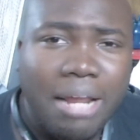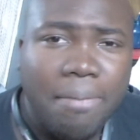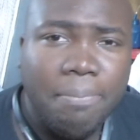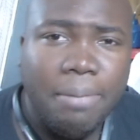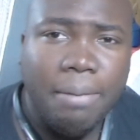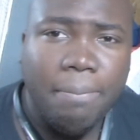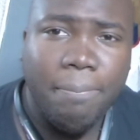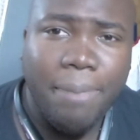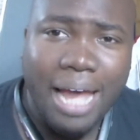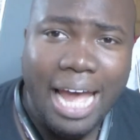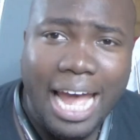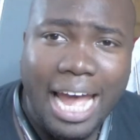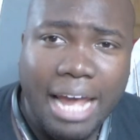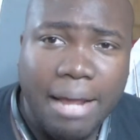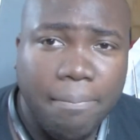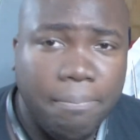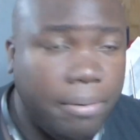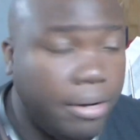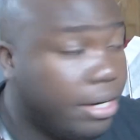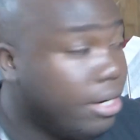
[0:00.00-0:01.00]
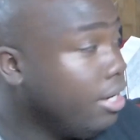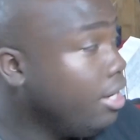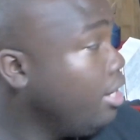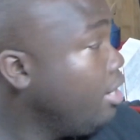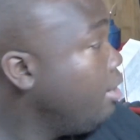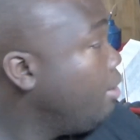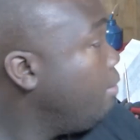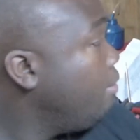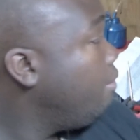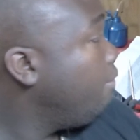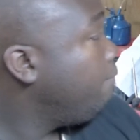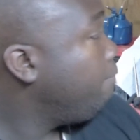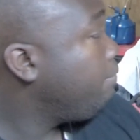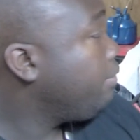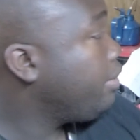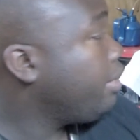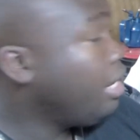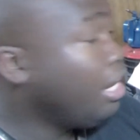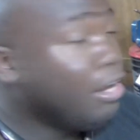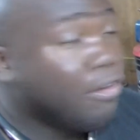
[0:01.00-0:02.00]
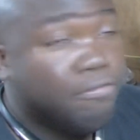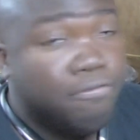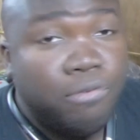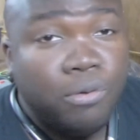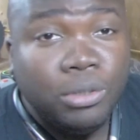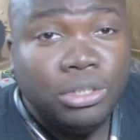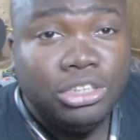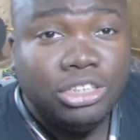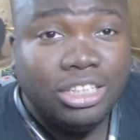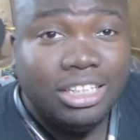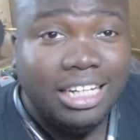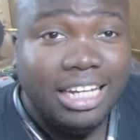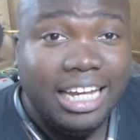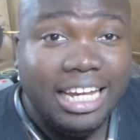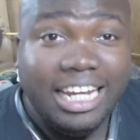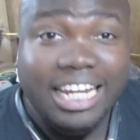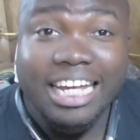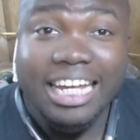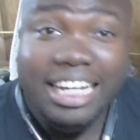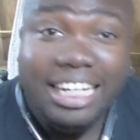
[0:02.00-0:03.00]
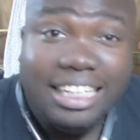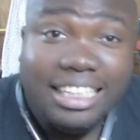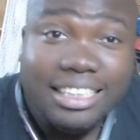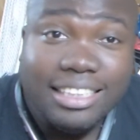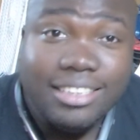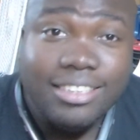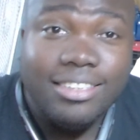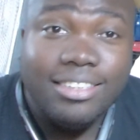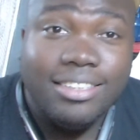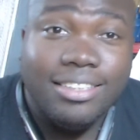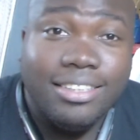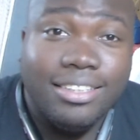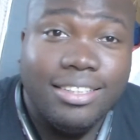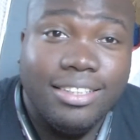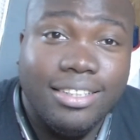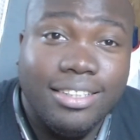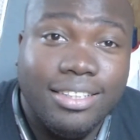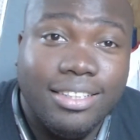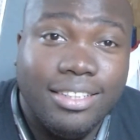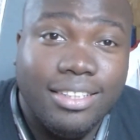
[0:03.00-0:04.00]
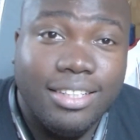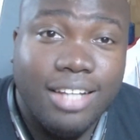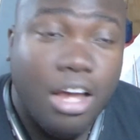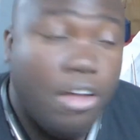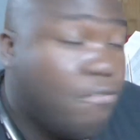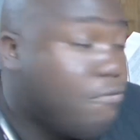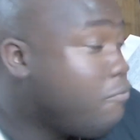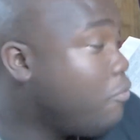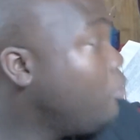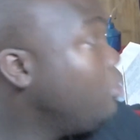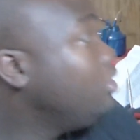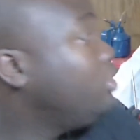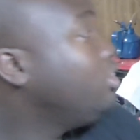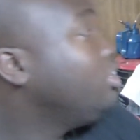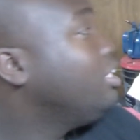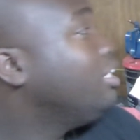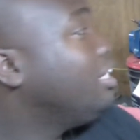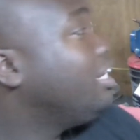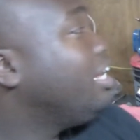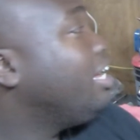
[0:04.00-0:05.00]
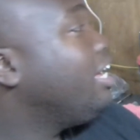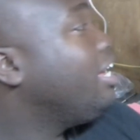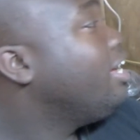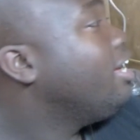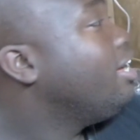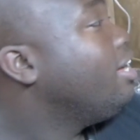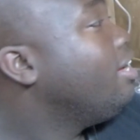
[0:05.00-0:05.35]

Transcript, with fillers: it be bad." But unfortunately, it is. Unfortunately,